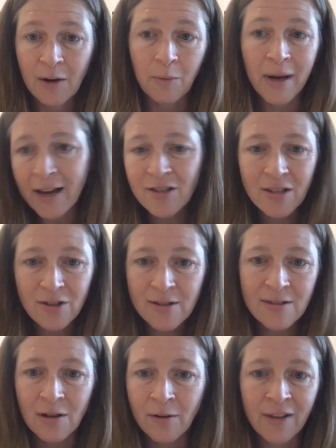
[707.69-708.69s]
We actually
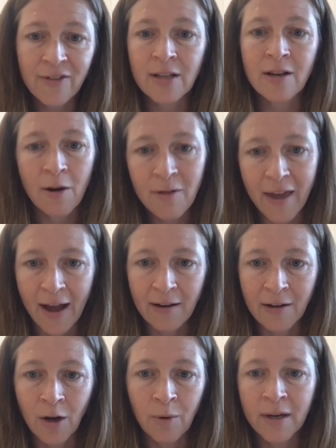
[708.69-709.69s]
just don't even know
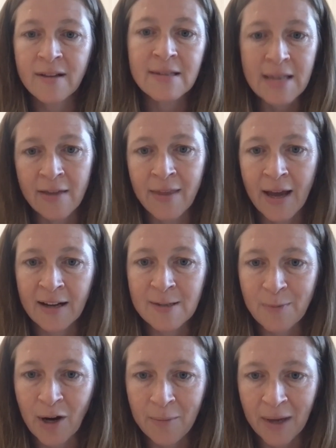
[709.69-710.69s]
that. No one has done that
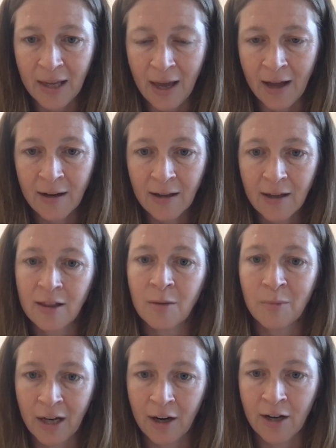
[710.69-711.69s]
experiment yet in the
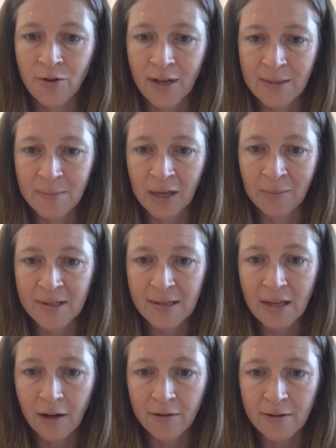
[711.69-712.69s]
malaria transmitting
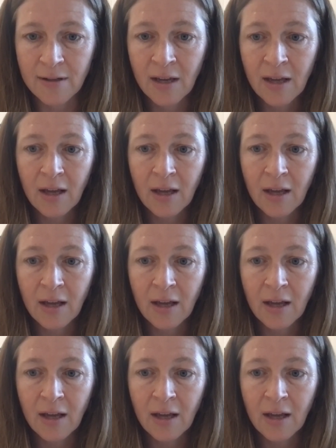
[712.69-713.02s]
mosquitoes.